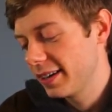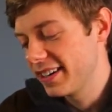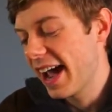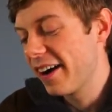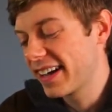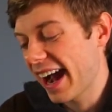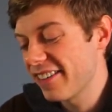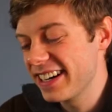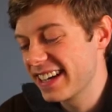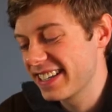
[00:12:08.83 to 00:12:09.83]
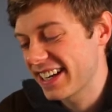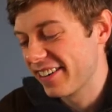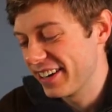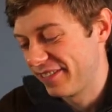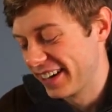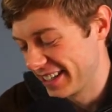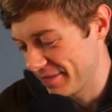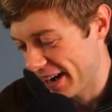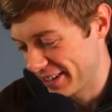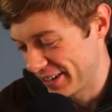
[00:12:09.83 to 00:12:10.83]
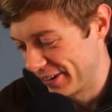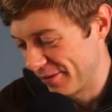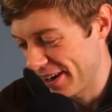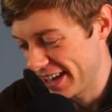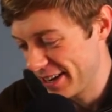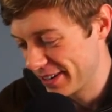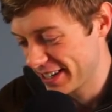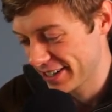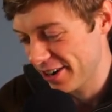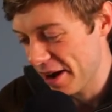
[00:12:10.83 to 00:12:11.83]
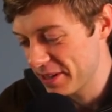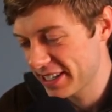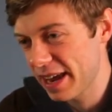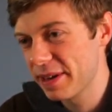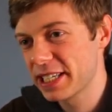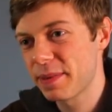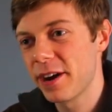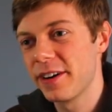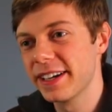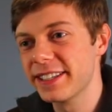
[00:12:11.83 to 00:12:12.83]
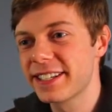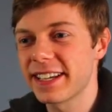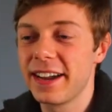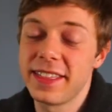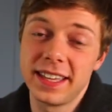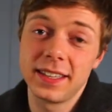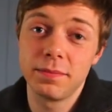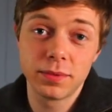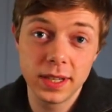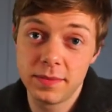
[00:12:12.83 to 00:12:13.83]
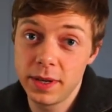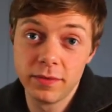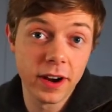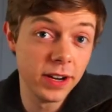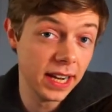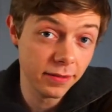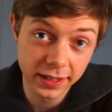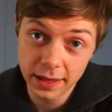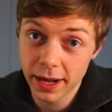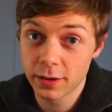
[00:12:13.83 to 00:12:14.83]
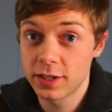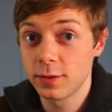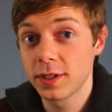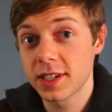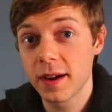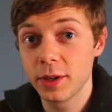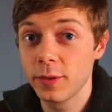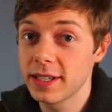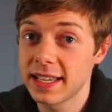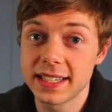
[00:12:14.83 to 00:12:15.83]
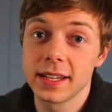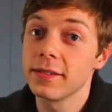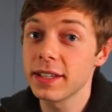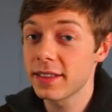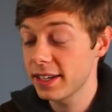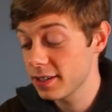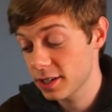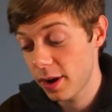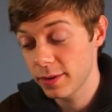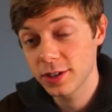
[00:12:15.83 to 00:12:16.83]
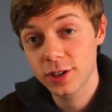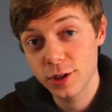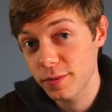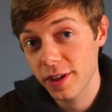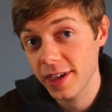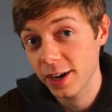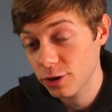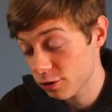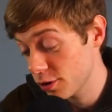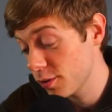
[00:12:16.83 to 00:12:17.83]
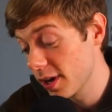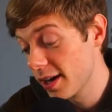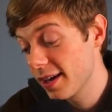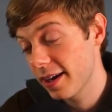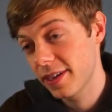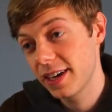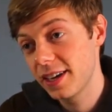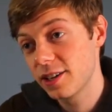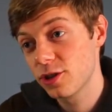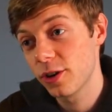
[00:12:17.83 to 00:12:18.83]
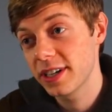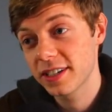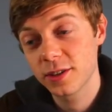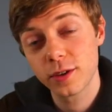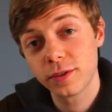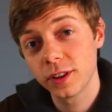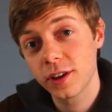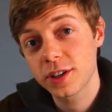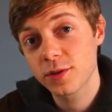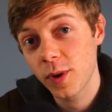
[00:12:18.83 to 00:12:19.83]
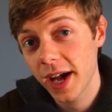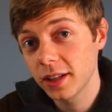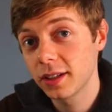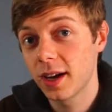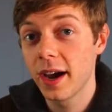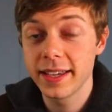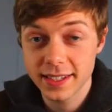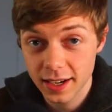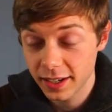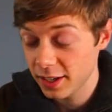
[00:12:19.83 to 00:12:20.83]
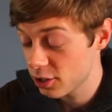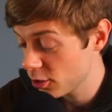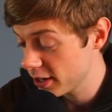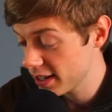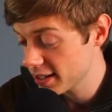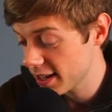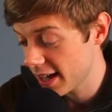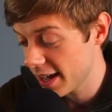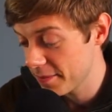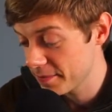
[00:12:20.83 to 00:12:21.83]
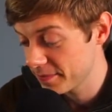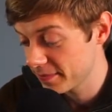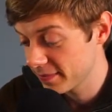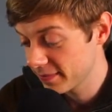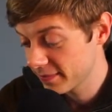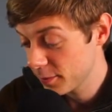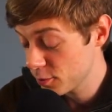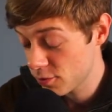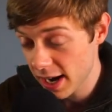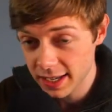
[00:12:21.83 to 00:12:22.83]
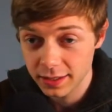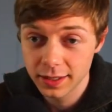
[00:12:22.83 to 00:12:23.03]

how Gary necessarily feels about it all and whether he would describe the same experience. I think he's been very lovely about it all the time and always says lovely things, so I would assume that they are true and that he enjoyed it an awful lot as well. I certainly enjoyed it. It was great.